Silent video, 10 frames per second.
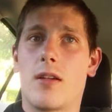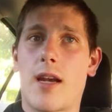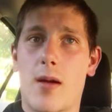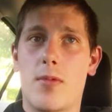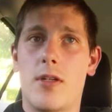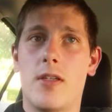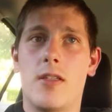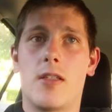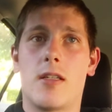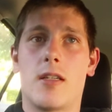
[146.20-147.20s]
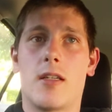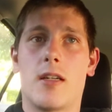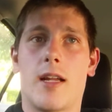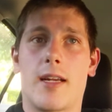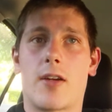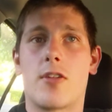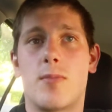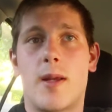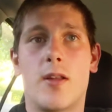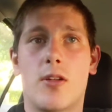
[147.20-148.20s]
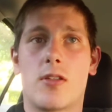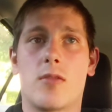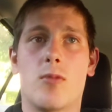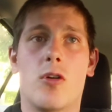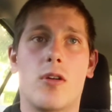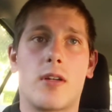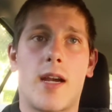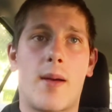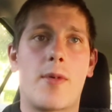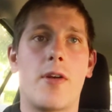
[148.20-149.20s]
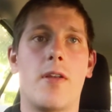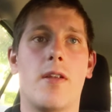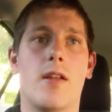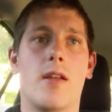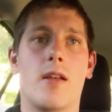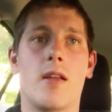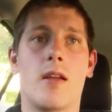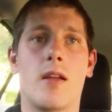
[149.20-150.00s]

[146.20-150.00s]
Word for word: cameras like I could spend lots more on cameras and